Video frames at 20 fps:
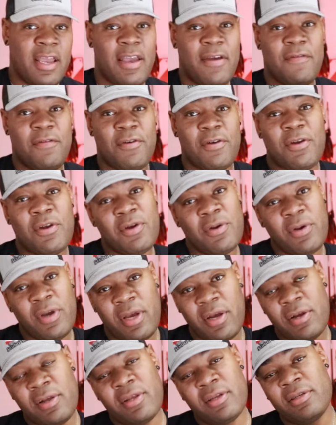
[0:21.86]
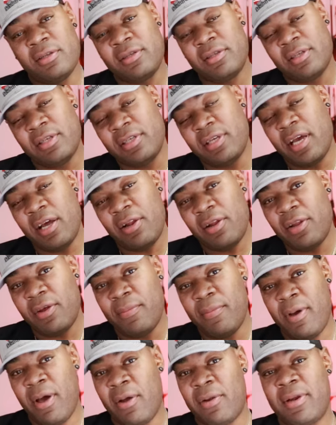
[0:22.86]
If you're new here, this is a channel
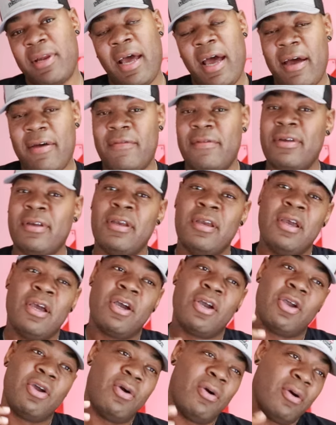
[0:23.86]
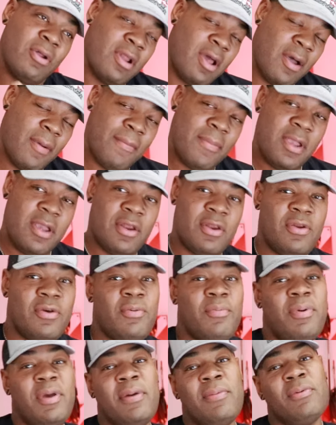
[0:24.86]
about diving, going out, meeting new
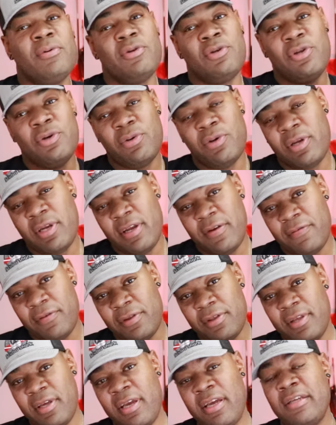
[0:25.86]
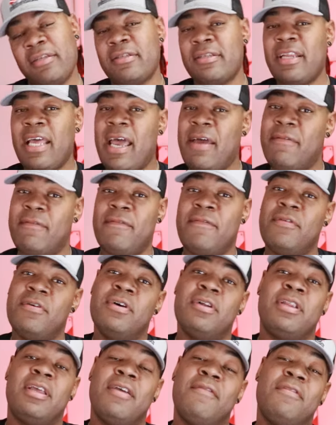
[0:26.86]
people, doing different things and having
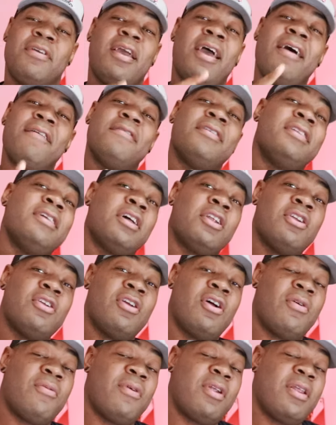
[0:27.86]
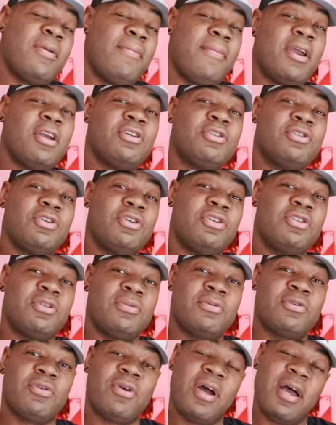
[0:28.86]
fun. If you haven't done it already, make sure you
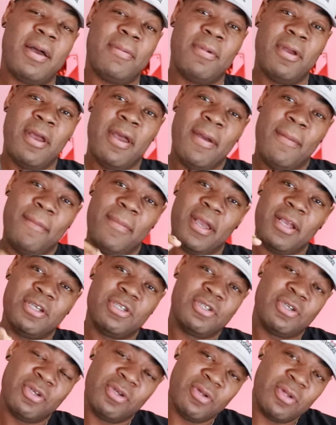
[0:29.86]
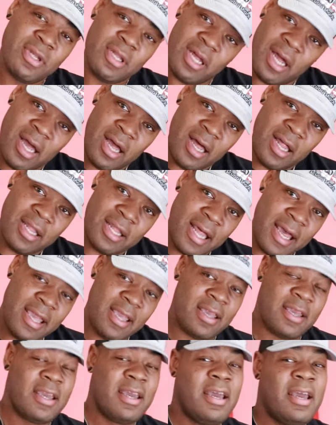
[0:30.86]
subscribe Make sure you uh, like
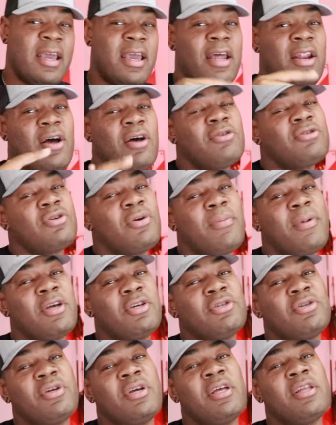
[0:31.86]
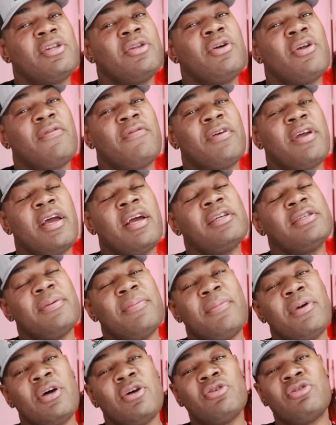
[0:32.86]
and also make sure you hit the notification
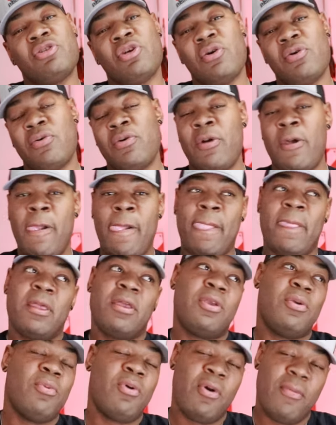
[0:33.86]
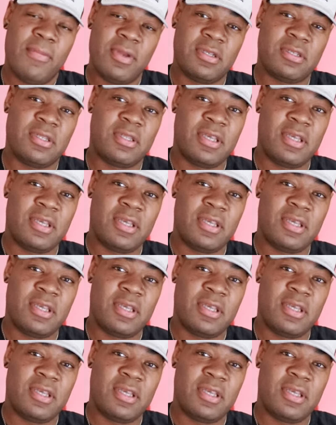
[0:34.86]
bell so you won't miss a